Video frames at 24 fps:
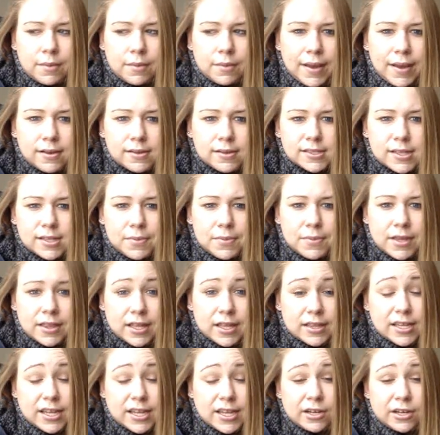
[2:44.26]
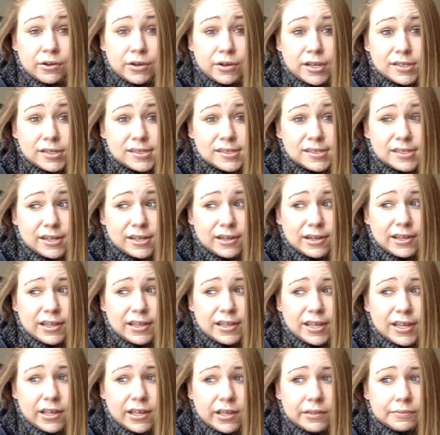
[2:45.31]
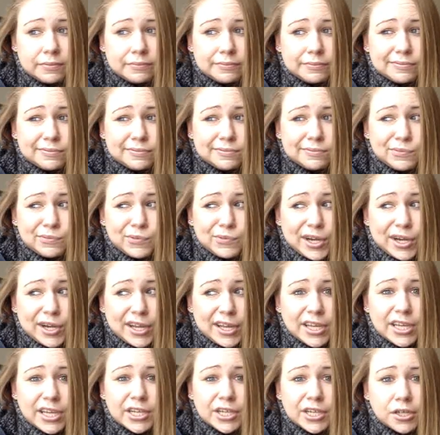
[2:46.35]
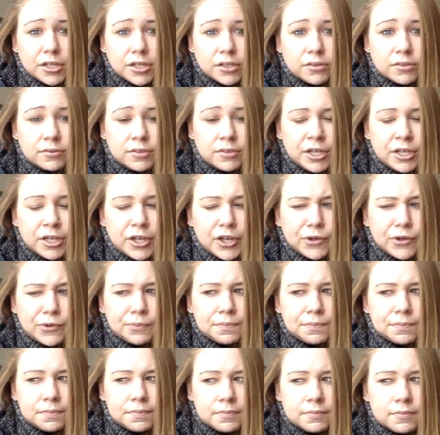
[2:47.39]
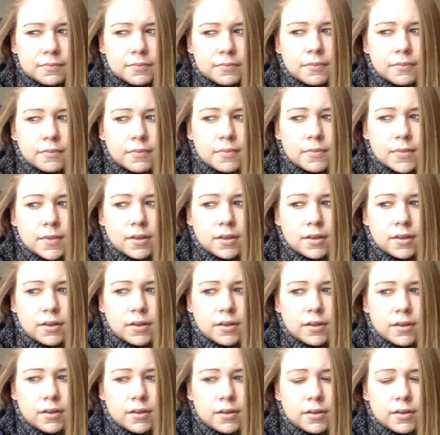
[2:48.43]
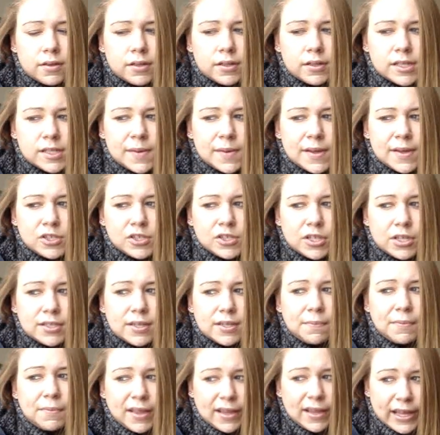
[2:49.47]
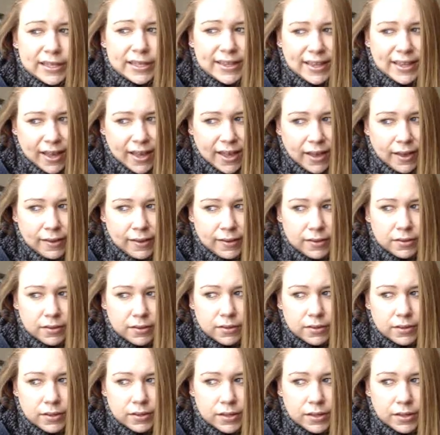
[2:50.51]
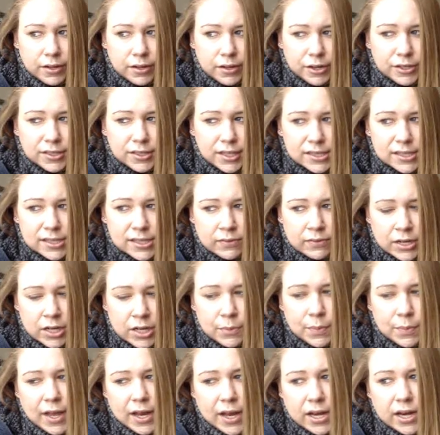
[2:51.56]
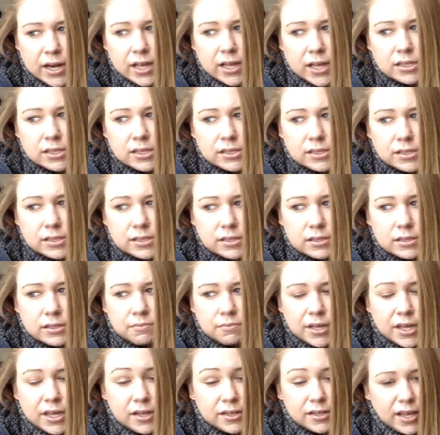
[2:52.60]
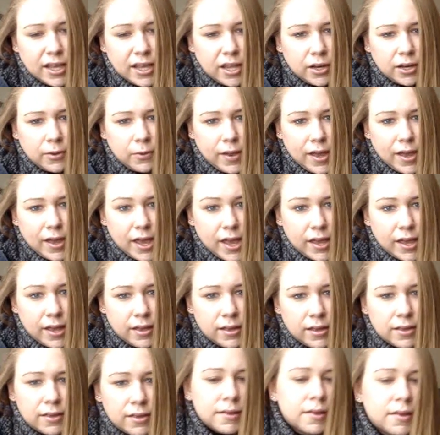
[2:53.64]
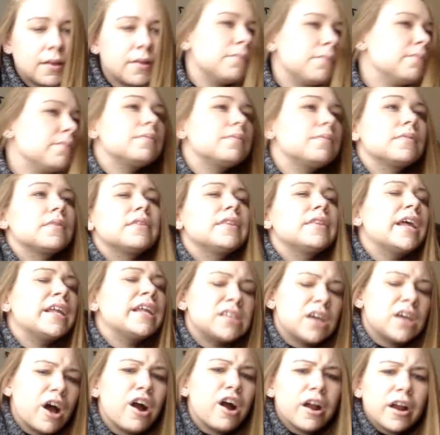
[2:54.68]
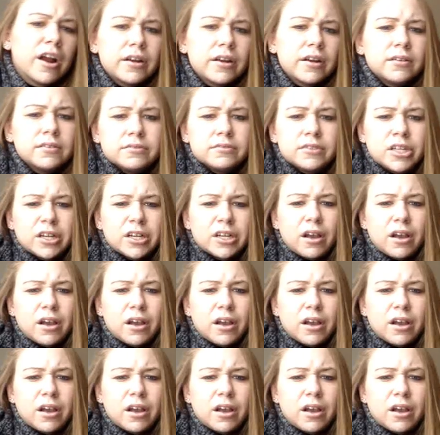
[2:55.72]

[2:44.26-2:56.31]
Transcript: about something that they don't necessarily want to hear, And especially something like that, her sense of independence being taken away. That's hard,